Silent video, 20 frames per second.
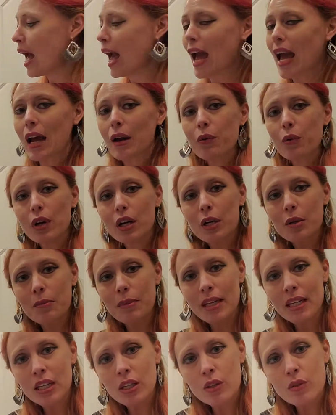And we're going to
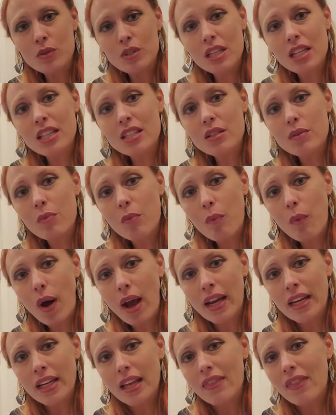be using some
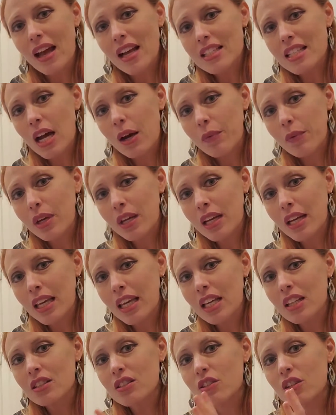white, and that's how we're going to
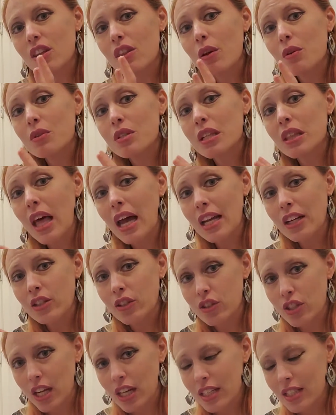get to those lighter
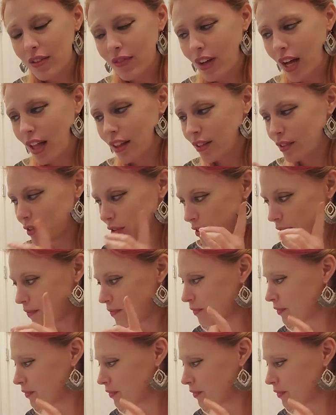shades of colors.